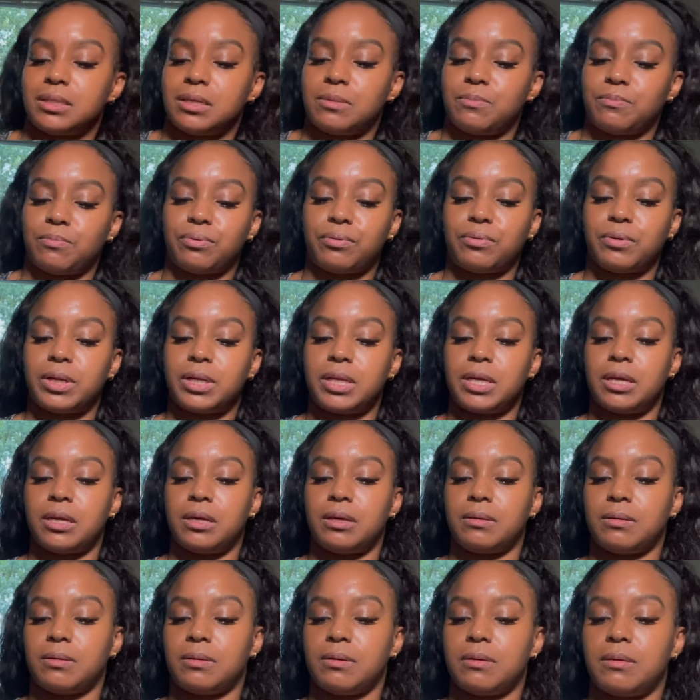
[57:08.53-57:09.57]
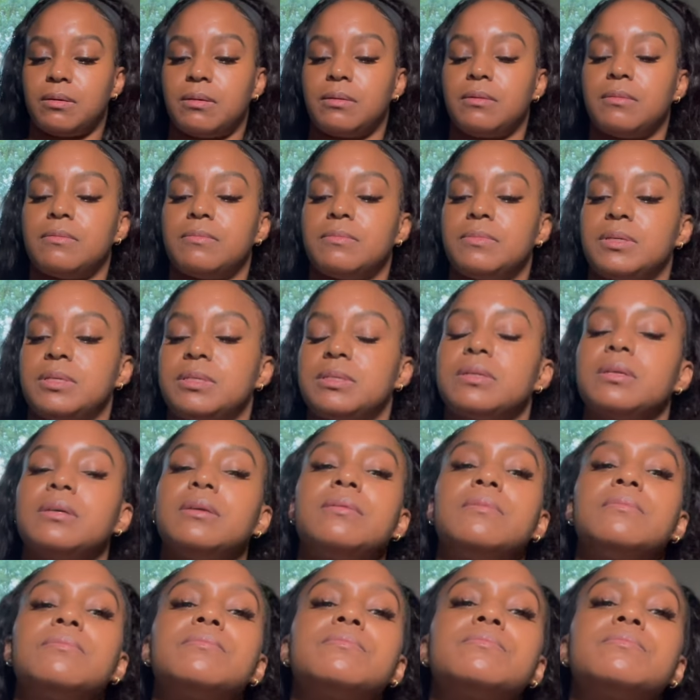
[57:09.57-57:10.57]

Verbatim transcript: and pretty. Let's see.